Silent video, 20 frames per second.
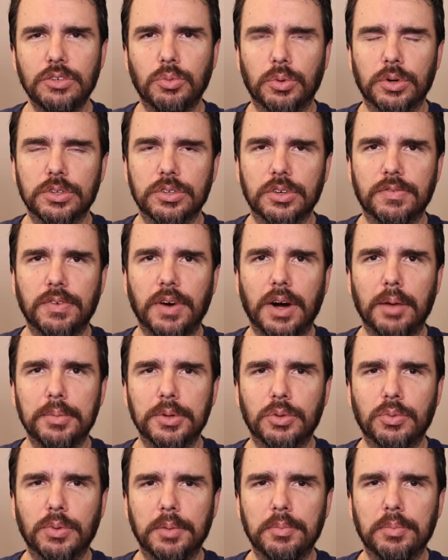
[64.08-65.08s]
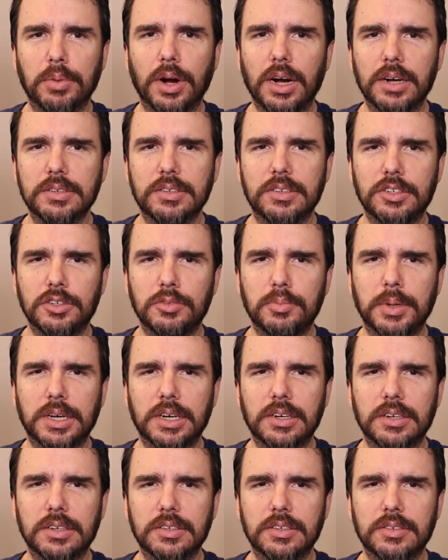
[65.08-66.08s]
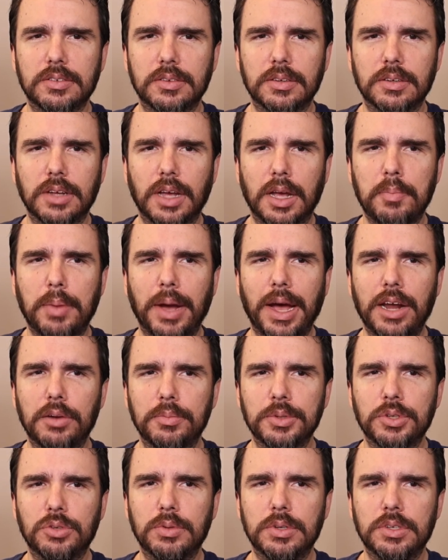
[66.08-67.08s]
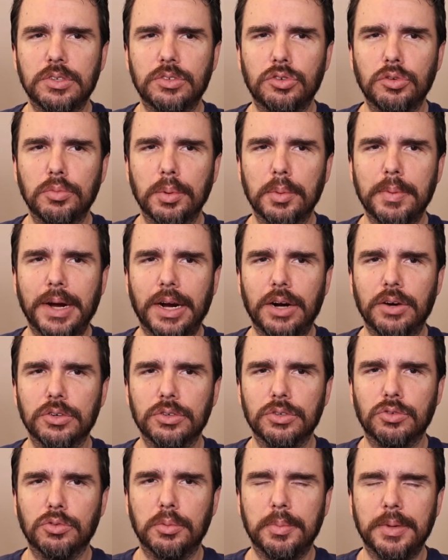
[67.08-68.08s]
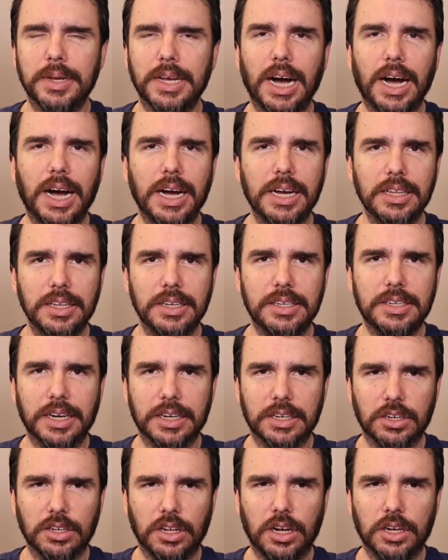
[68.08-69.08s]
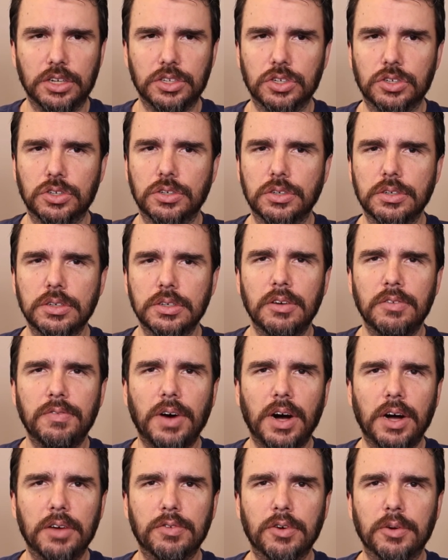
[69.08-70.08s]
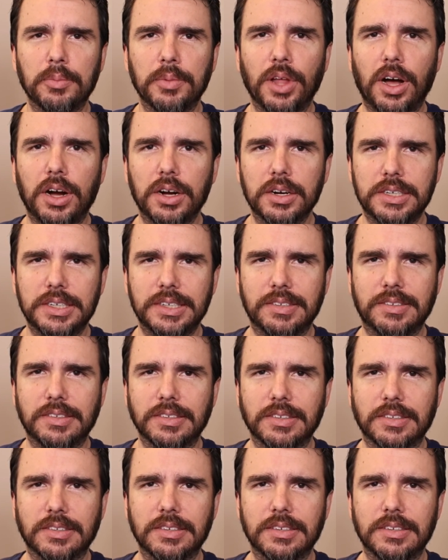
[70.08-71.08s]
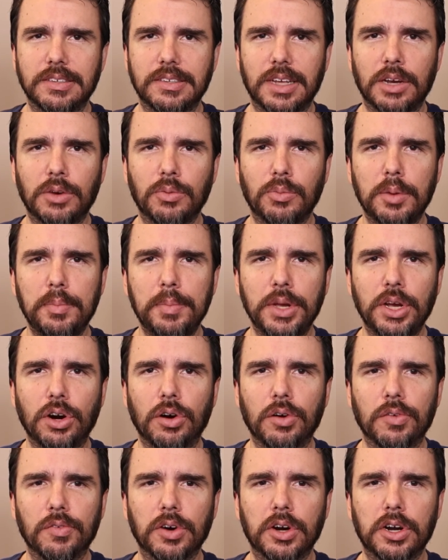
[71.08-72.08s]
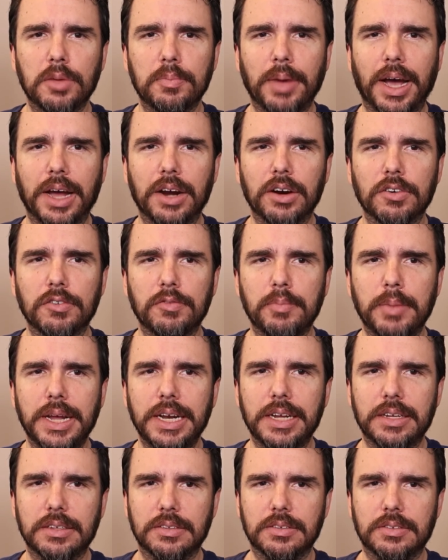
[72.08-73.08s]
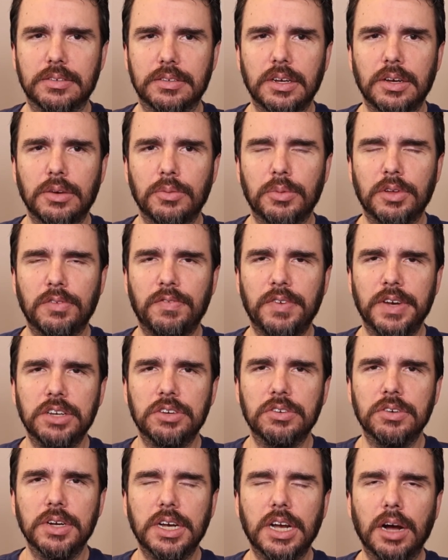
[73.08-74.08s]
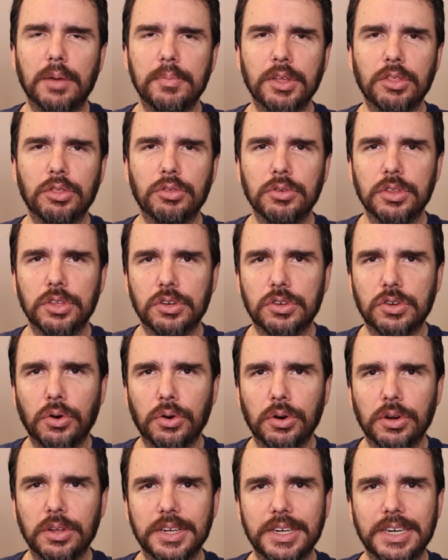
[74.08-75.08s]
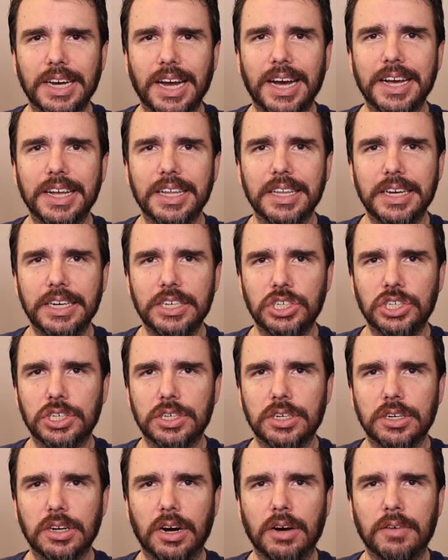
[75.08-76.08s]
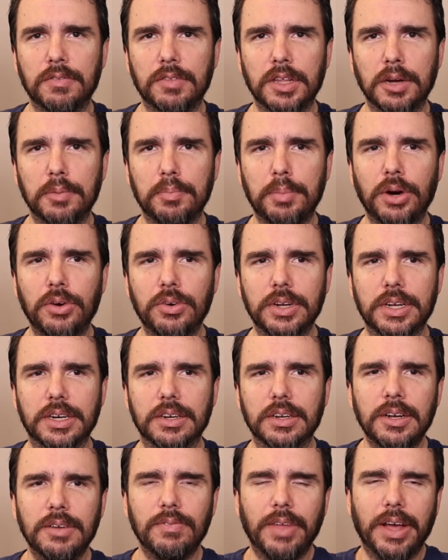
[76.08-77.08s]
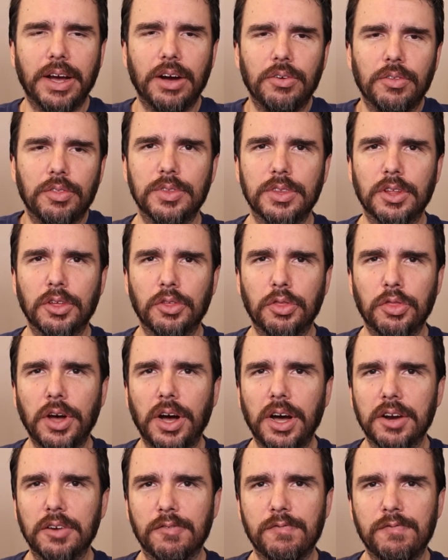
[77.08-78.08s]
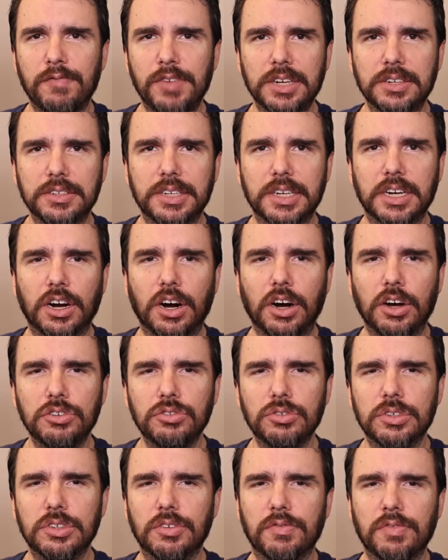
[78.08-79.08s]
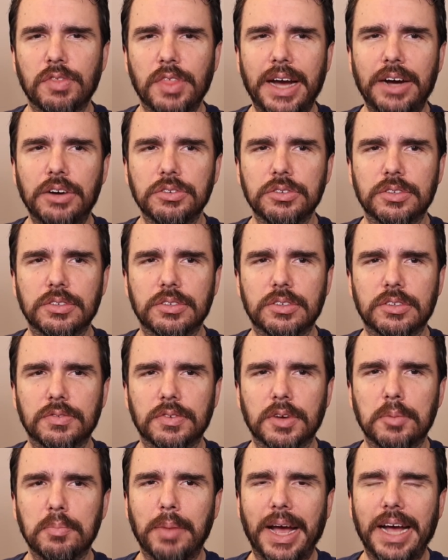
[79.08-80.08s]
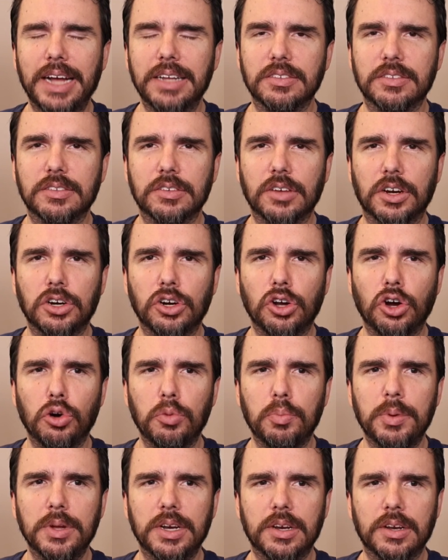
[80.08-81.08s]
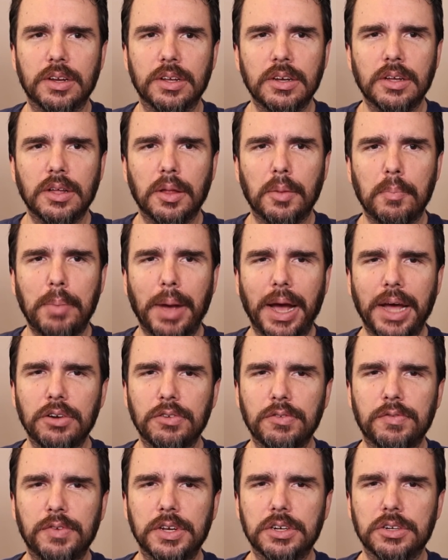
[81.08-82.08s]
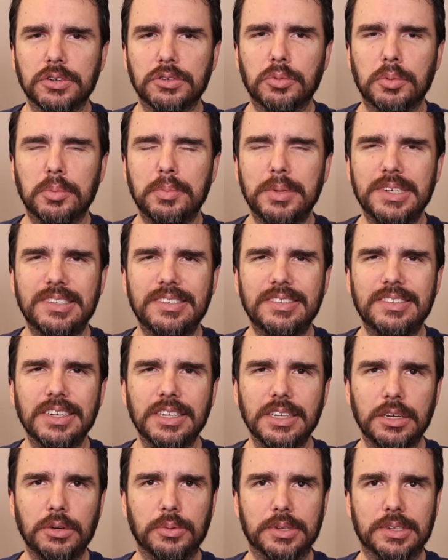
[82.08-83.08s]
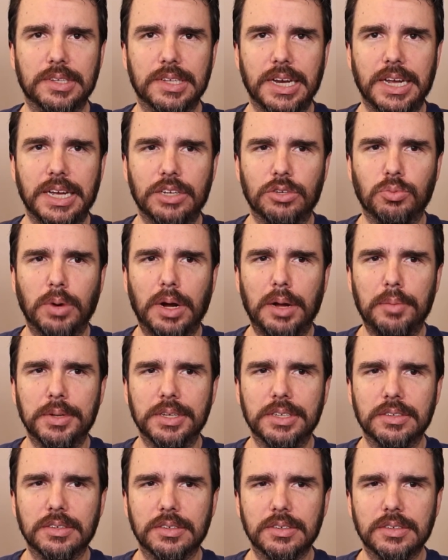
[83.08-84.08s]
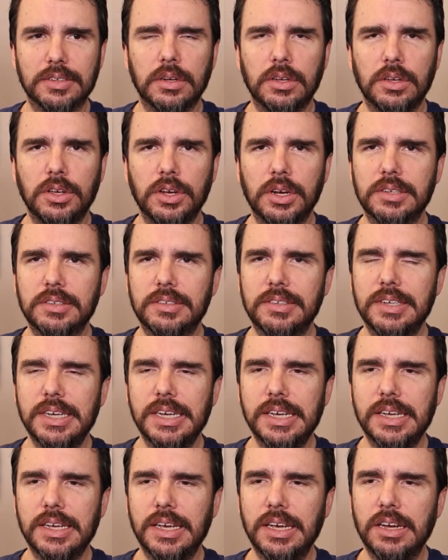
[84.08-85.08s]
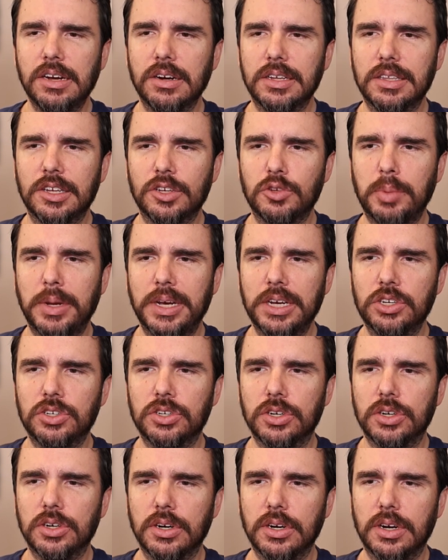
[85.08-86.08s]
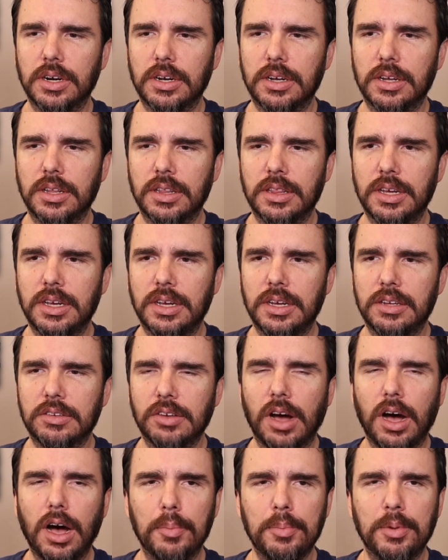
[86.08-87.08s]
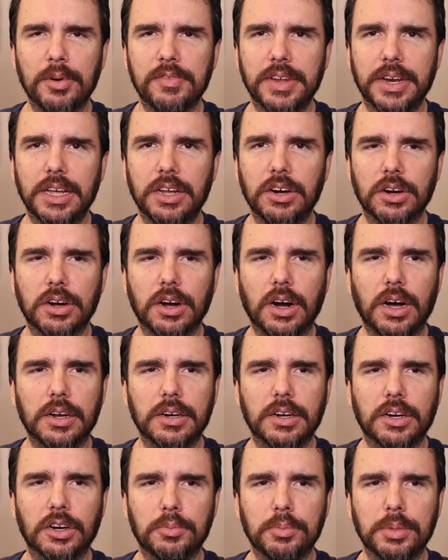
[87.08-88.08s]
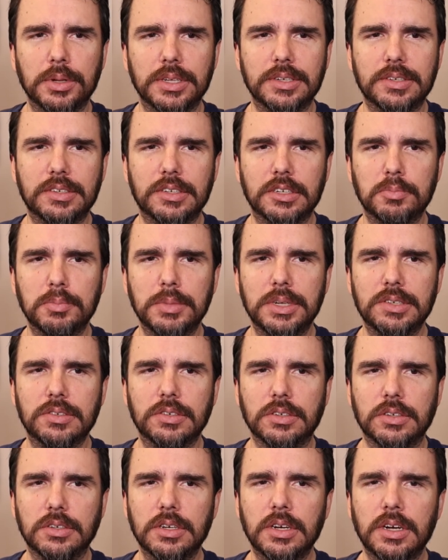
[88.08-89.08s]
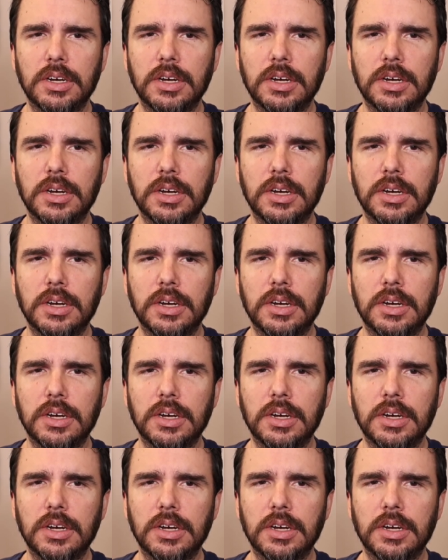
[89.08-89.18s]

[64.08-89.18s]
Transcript: wars are fought between proxies because a battle between superpowers would be highly technological, fought from long distances, and would be over in a matter of minutes, with victory coming through the total annihilation of the opponent. Now, the thought of fielding hundreds of thousands of combatants on an open battlefield would be silly with today's weapons. You can see here in this picture the top of an intercontinental ballistic missile